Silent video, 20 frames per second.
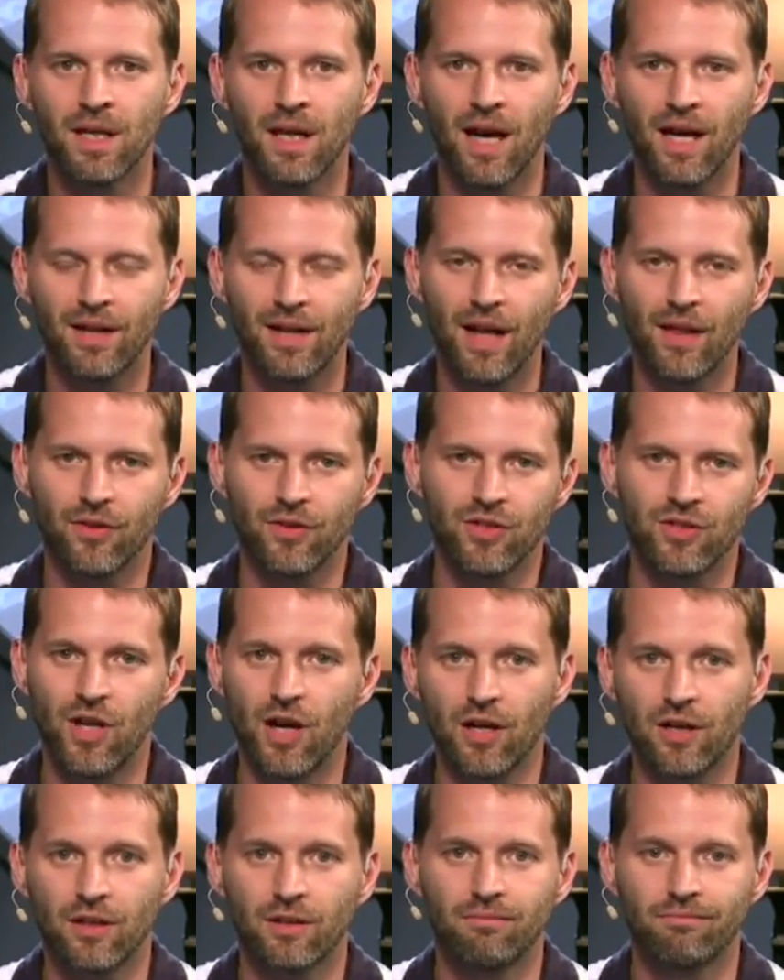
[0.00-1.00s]
and now they're
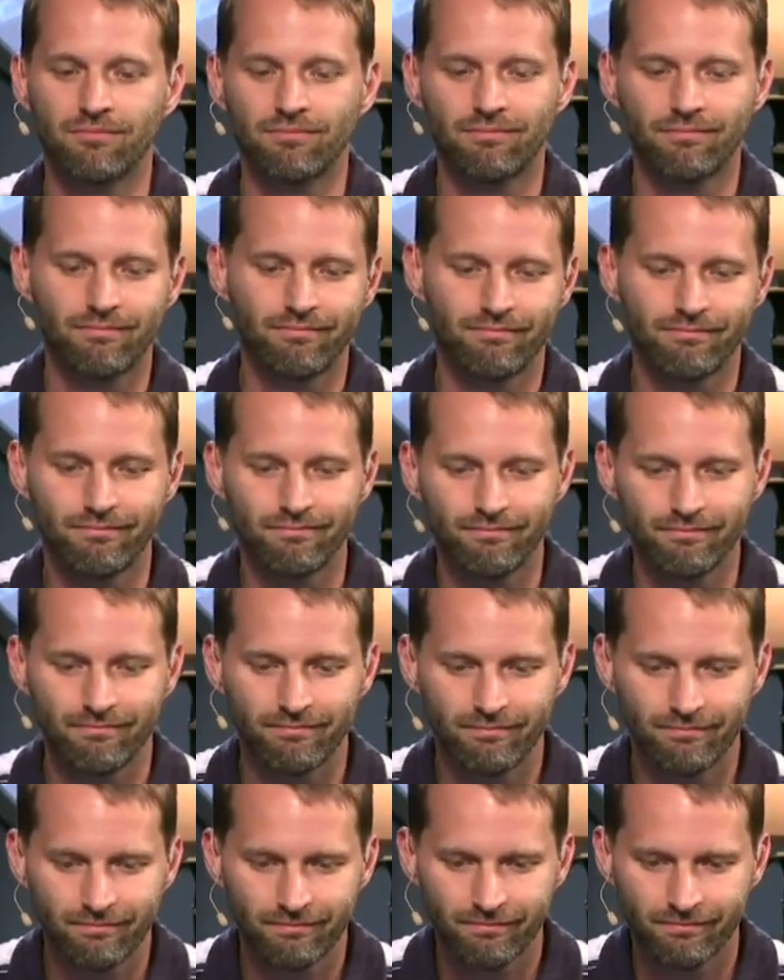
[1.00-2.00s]
stuck.
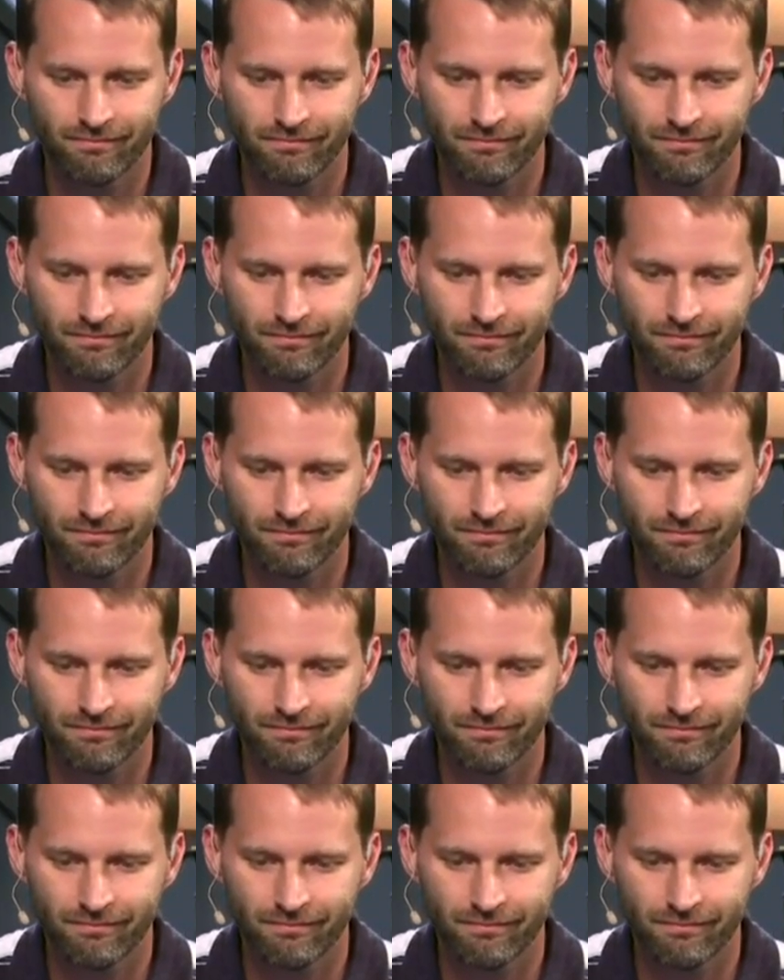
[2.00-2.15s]
Yes, correct.